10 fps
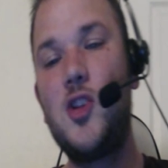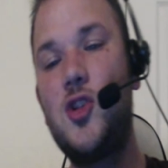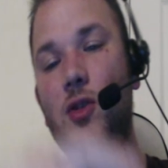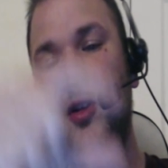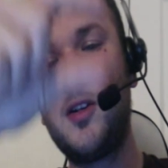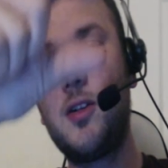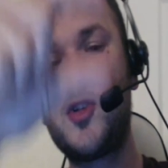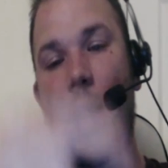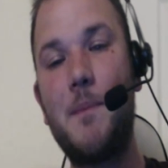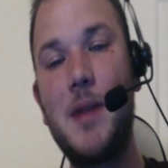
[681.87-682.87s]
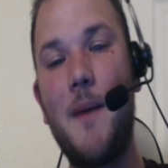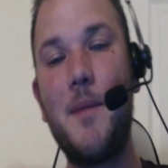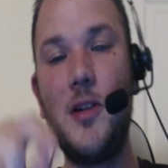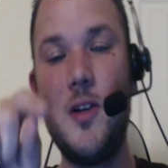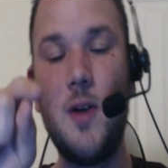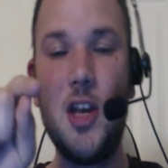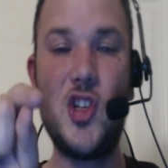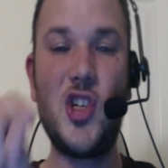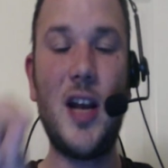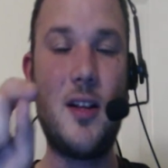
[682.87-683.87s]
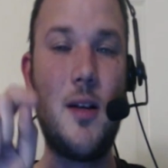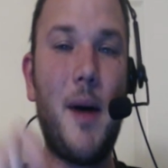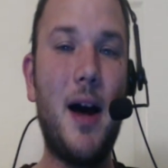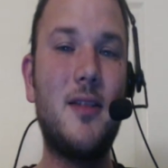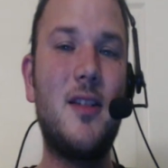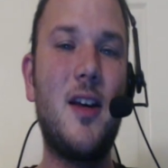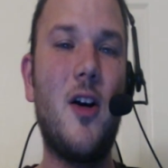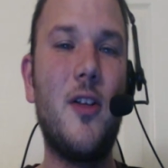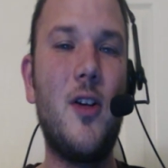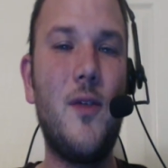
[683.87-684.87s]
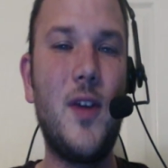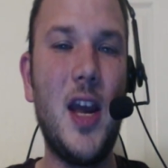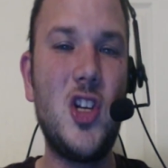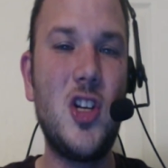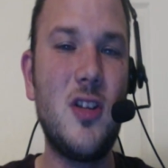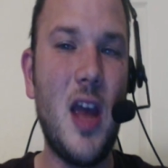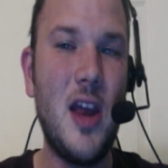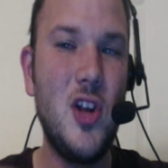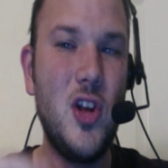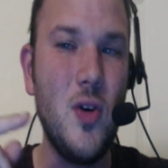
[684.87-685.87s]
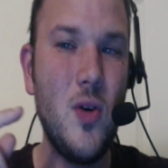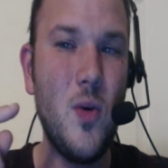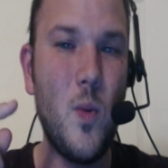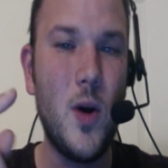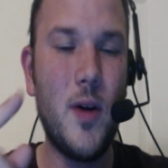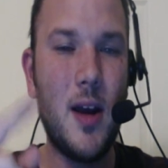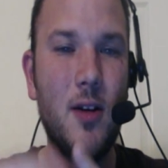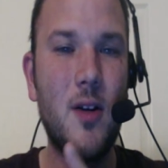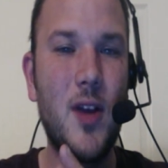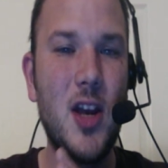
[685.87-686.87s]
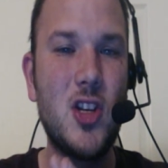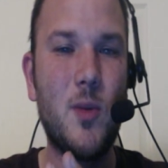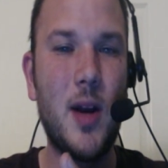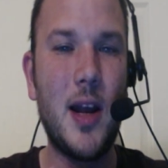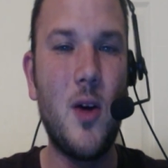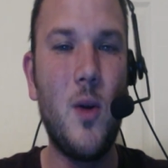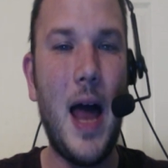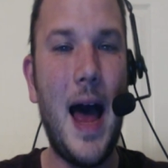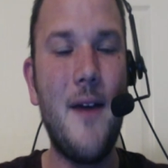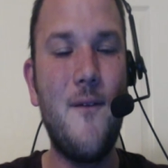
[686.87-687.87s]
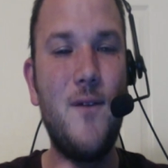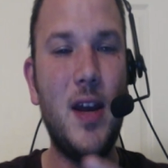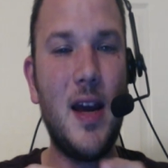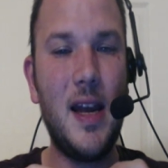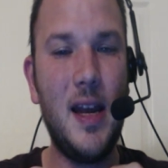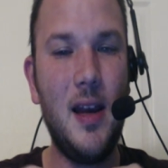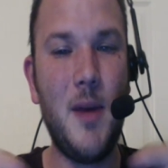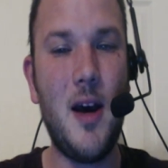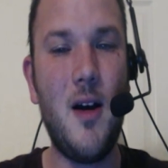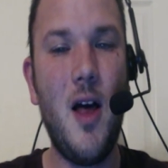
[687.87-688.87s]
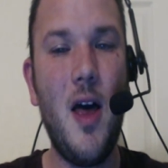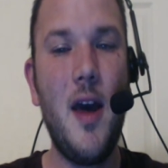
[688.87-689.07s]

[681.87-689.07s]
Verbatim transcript: Do the little drop-down menu and check the box to get all the notifications, and you will get a notification when I go live via email.